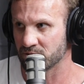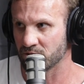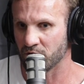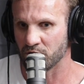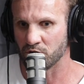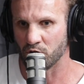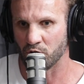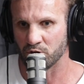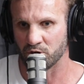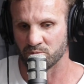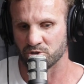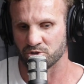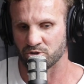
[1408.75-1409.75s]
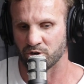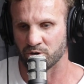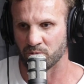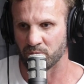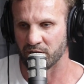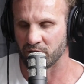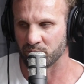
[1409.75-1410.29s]
I know that I'm just trying to
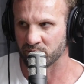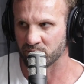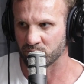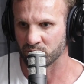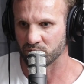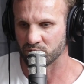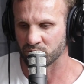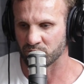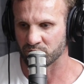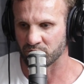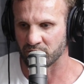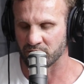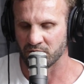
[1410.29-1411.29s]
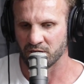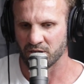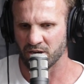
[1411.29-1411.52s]
empower people and do it right.